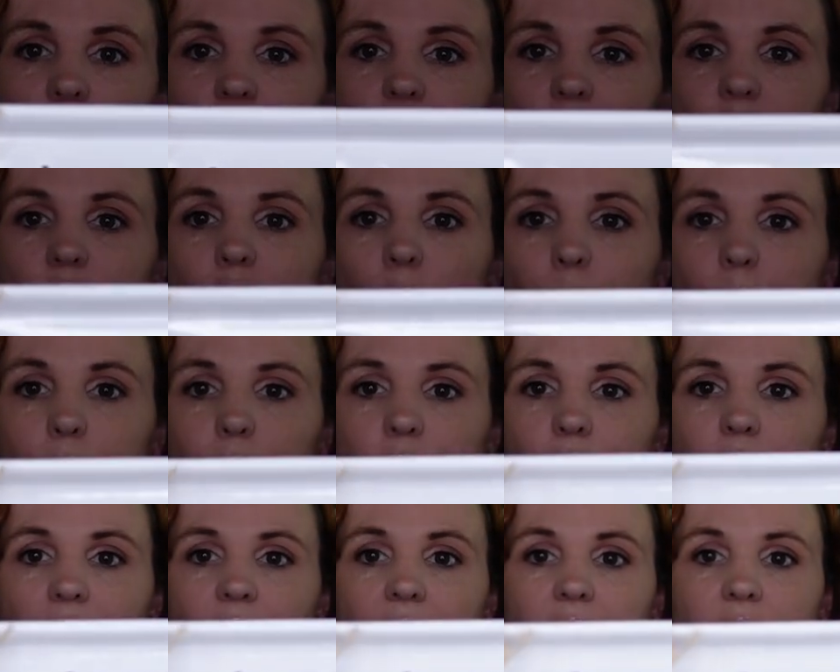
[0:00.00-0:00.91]
was super
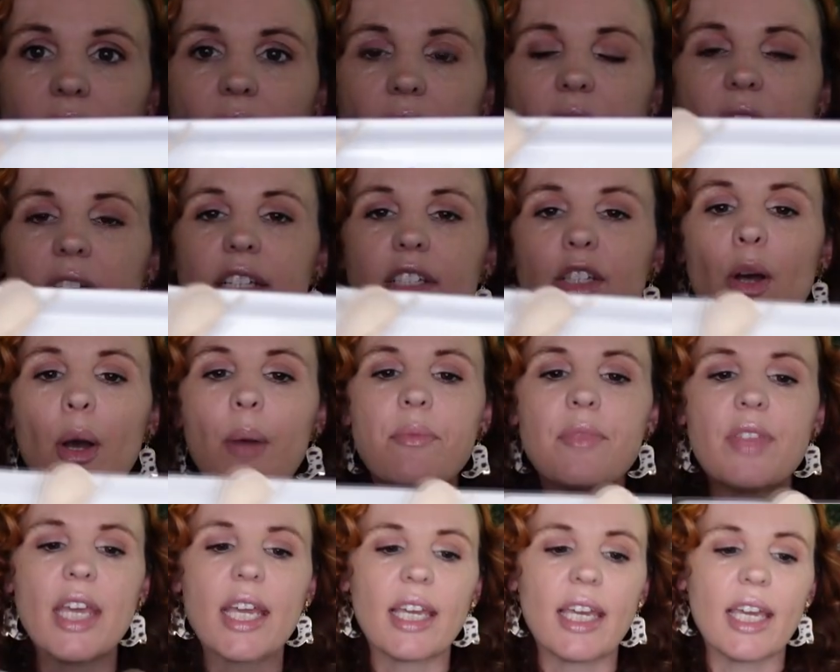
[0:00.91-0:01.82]
good. I love that. So
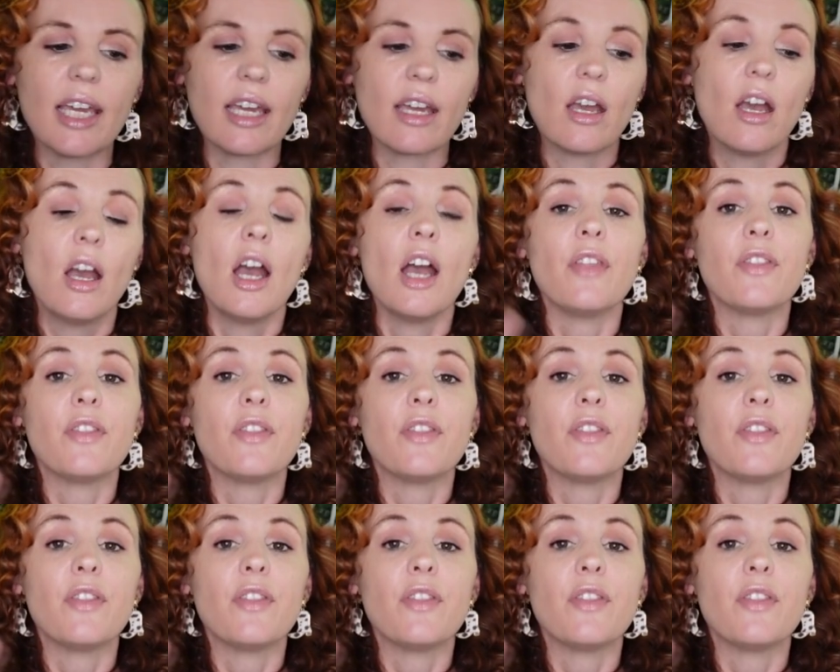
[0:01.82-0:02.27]
I'm thinking